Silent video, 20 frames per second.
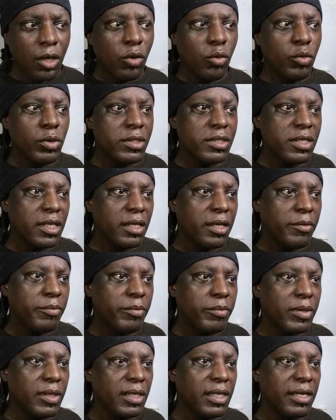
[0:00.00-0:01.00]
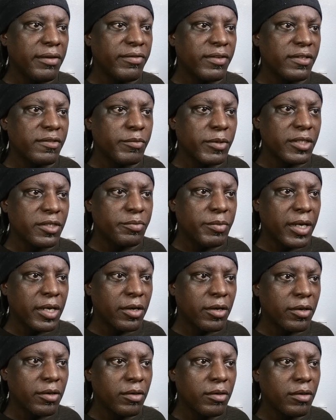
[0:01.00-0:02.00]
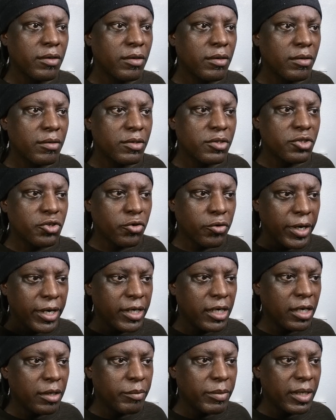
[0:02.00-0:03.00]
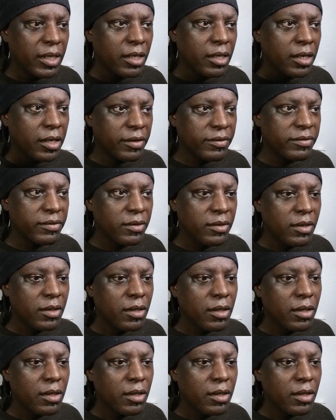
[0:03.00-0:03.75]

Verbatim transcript: which they believe is much better training because